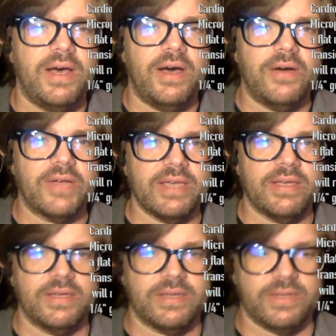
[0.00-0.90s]
Okay,
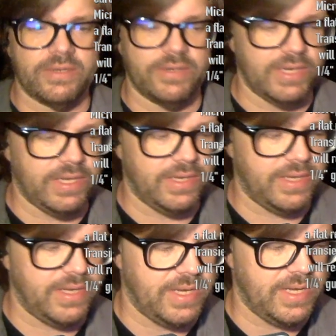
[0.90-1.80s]
good.
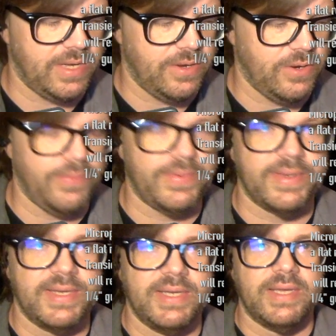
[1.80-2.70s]
I hope
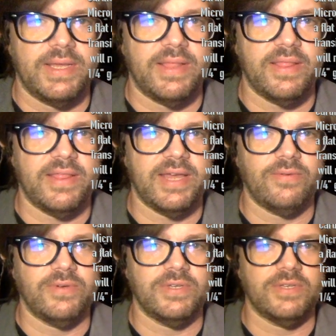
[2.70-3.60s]
that
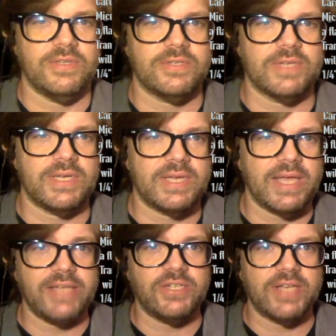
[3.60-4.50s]
was
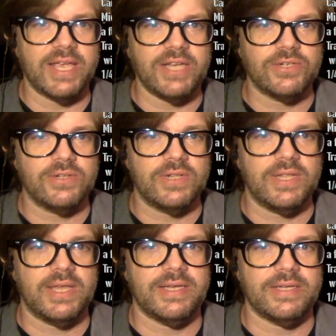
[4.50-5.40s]
educational
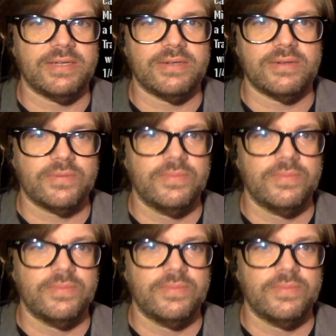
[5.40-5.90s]
and